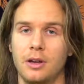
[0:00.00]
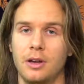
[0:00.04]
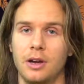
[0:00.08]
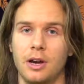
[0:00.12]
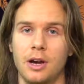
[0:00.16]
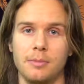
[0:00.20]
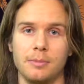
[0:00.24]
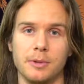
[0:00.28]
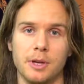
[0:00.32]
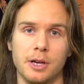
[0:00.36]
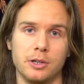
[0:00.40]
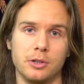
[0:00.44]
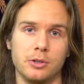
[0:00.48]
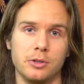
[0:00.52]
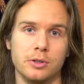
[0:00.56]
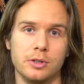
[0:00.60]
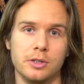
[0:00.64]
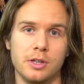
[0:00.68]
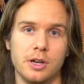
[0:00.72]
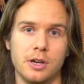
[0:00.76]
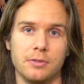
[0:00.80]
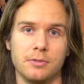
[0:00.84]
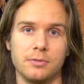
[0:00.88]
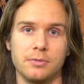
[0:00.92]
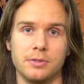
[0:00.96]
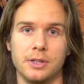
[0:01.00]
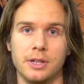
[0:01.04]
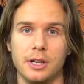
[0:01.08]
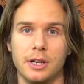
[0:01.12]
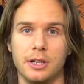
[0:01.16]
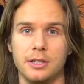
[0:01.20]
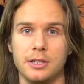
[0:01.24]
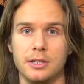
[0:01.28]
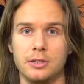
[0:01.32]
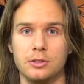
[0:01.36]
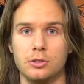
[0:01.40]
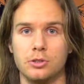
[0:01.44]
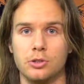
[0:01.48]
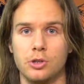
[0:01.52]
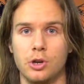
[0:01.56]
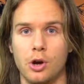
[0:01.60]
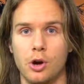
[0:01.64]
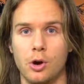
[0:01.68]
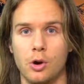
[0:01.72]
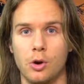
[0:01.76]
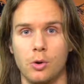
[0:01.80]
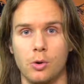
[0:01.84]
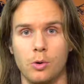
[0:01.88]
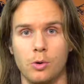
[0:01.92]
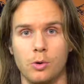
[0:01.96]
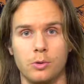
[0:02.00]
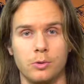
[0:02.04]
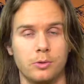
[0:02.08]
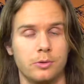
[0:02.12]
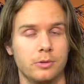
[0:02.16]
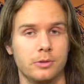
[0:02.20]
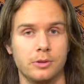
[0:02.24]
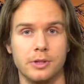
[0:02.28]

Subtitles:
I'm not good enough, and I need to know